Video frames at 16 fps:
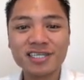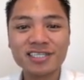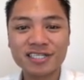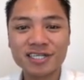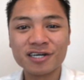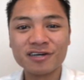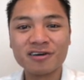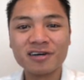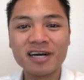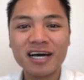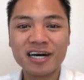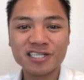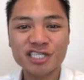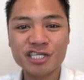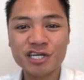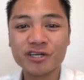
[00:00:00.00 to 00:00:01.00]
So
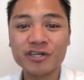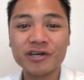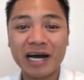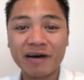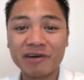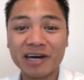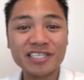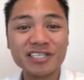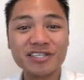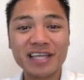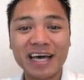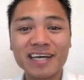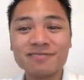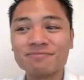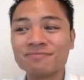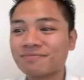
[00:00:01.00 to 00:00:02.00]
I'll show you how I do
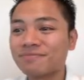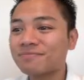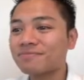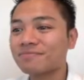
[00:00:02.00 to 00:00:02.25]
that.